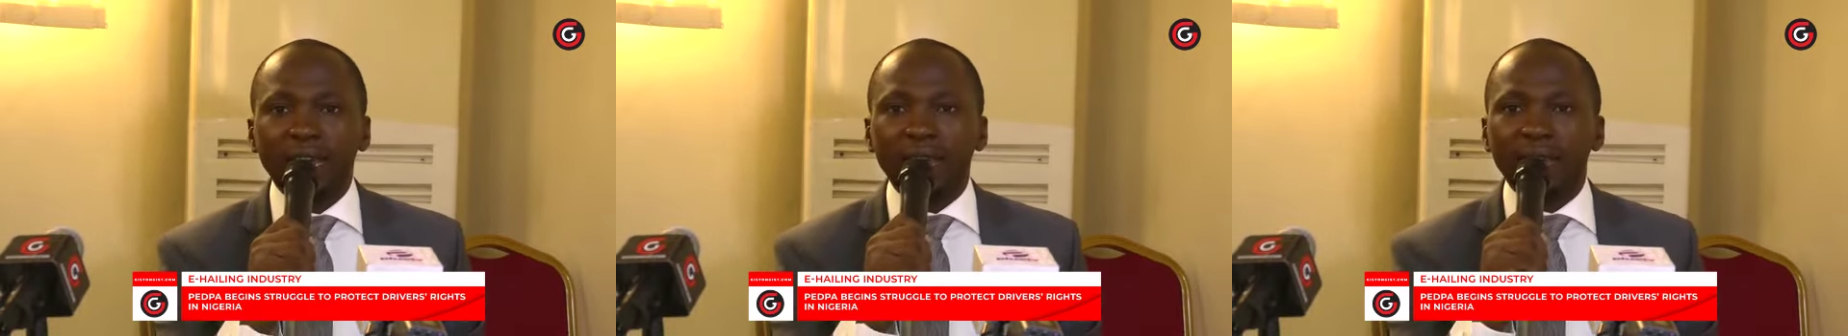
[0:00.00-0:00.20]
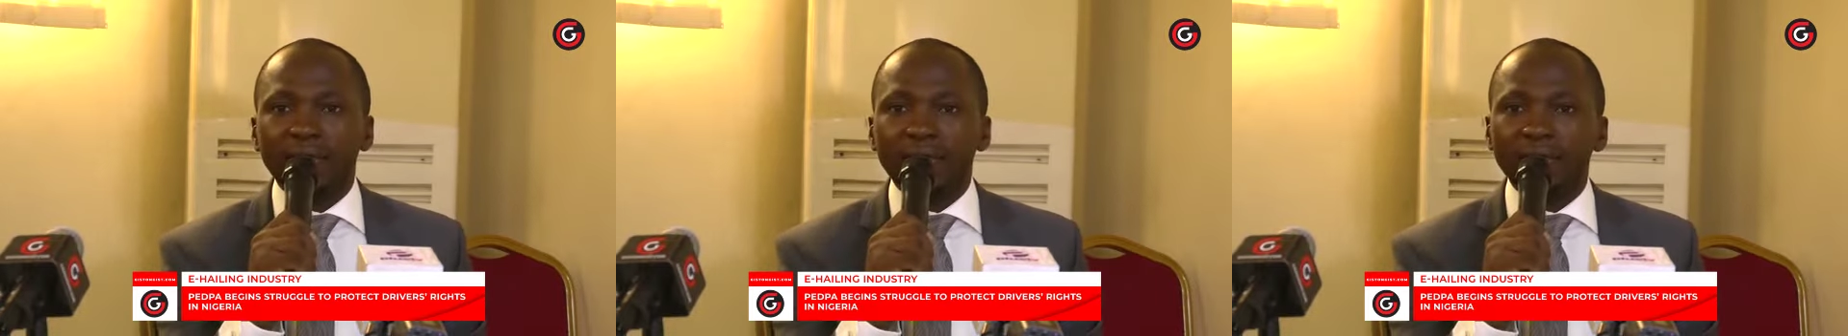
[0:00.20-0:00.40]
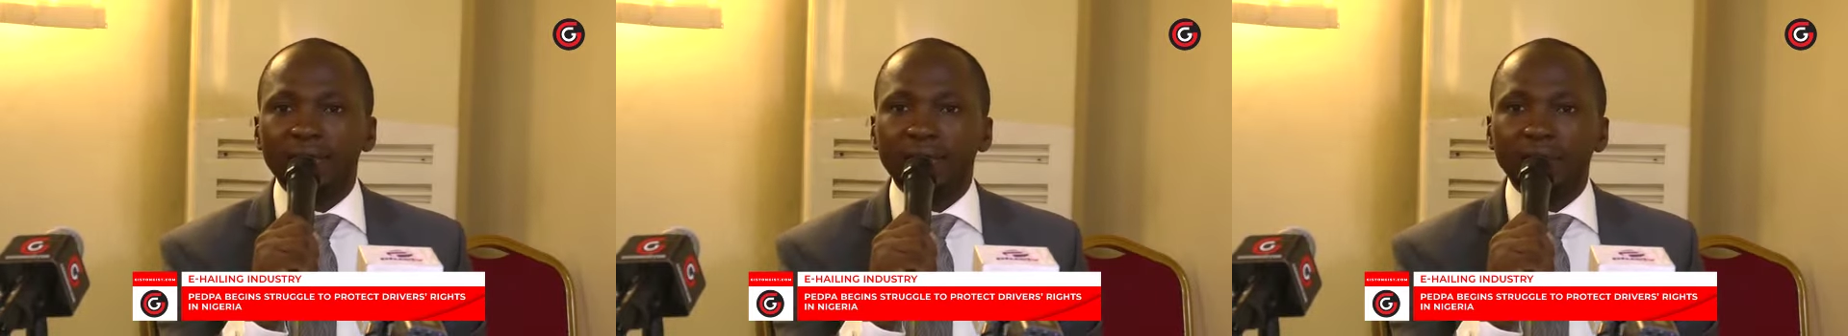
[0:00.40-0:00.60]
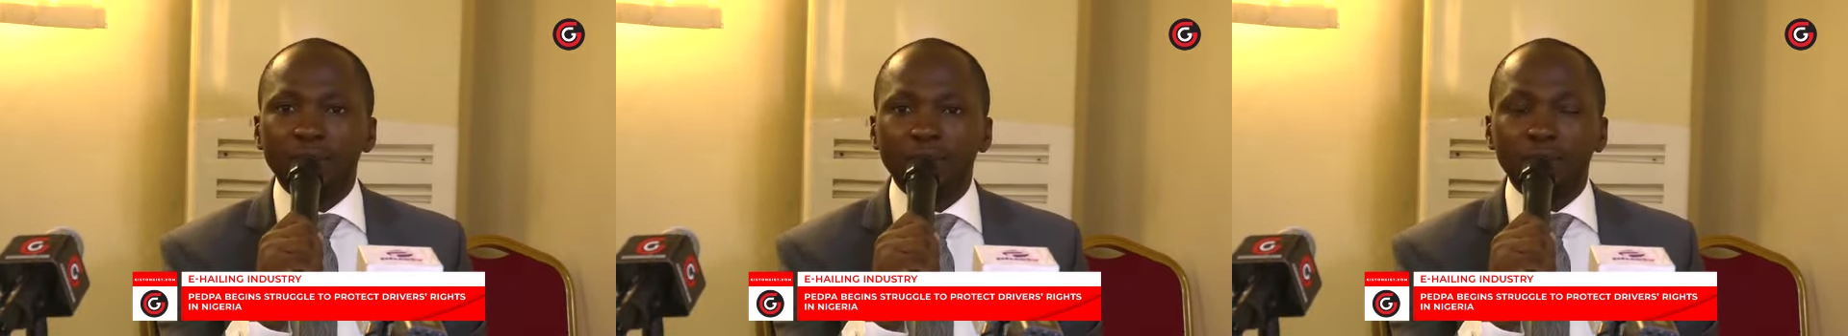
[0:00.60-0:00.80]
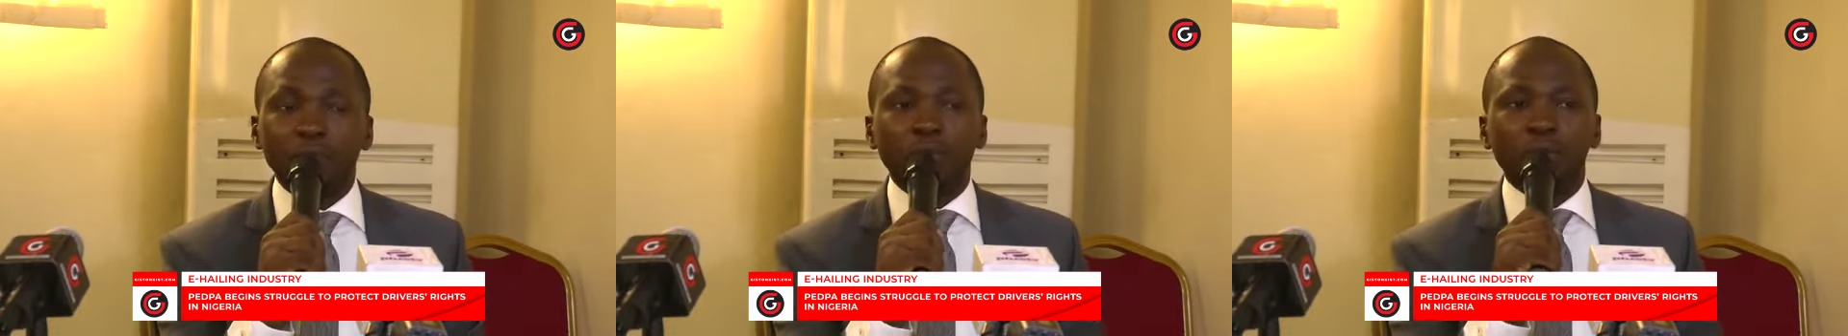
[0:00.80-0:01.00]
and
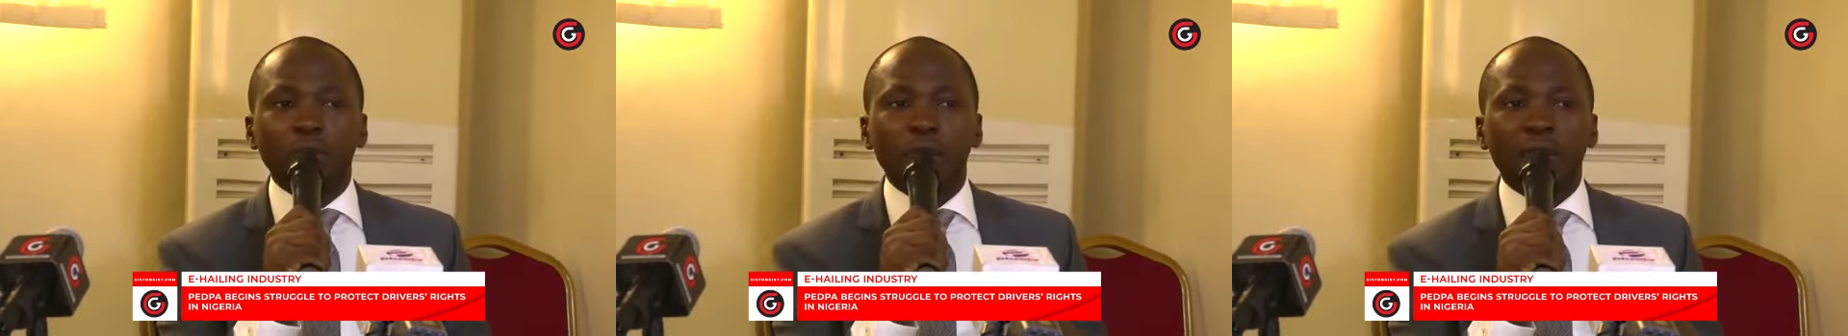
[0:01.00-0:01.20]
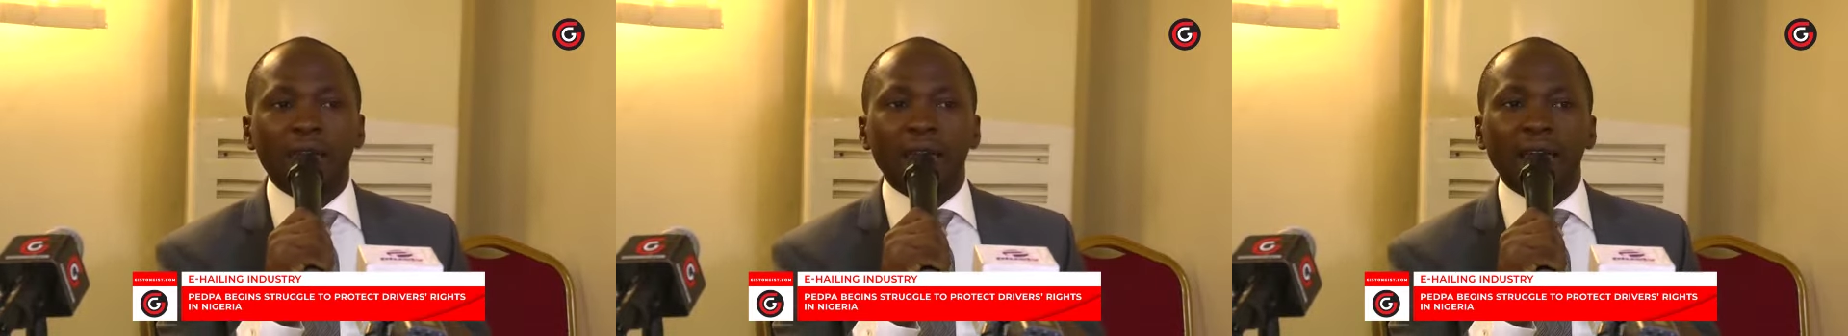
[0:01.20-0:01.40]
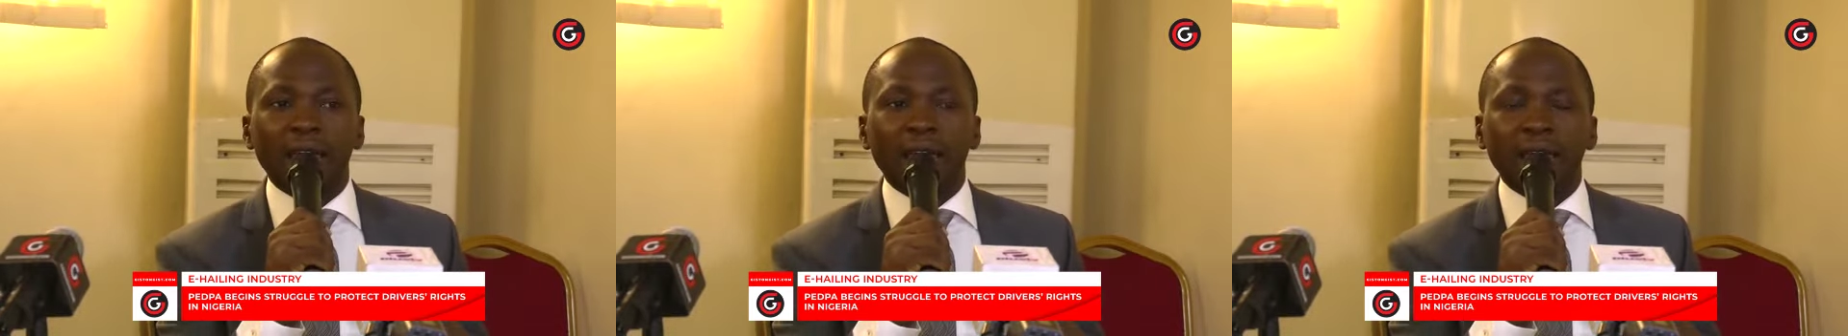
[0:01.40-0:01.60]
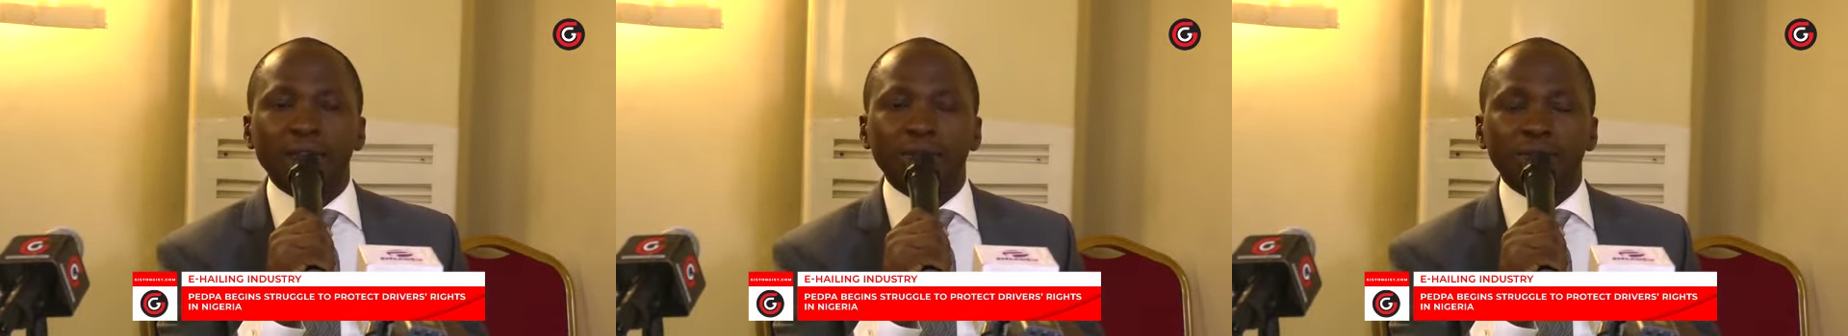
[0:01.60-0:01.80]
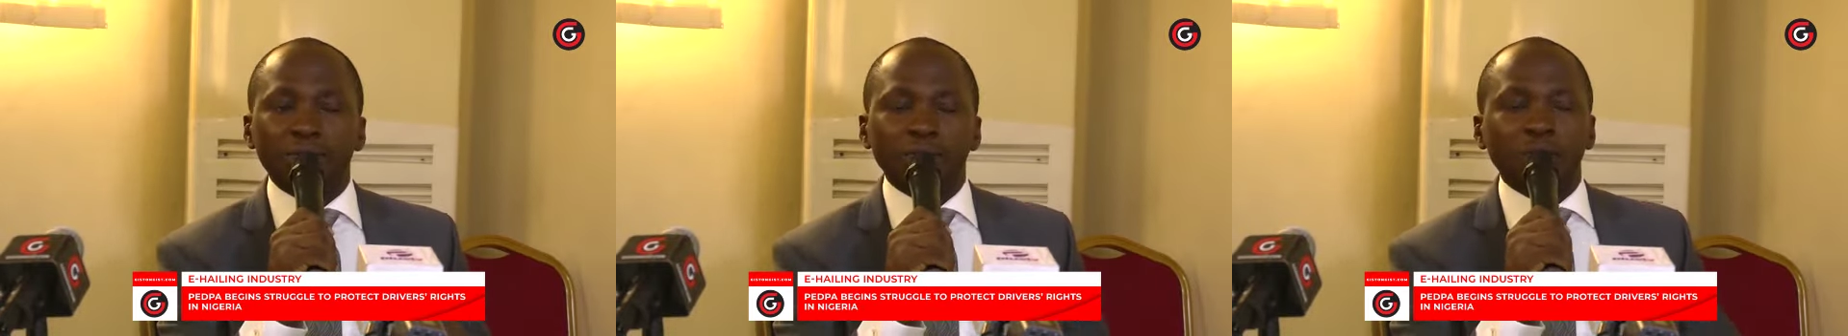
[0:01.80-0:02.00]

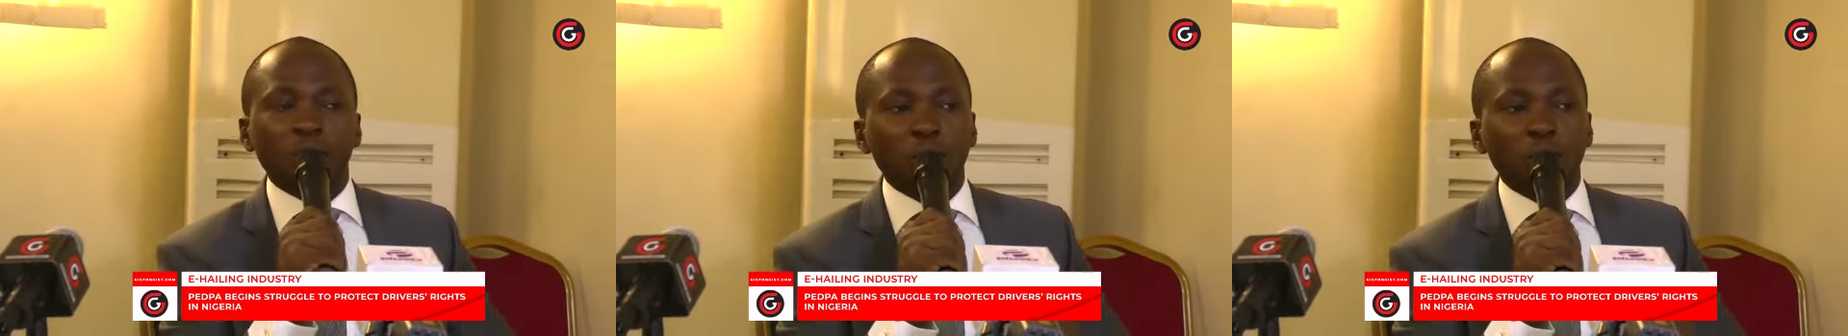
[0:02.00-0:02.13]
to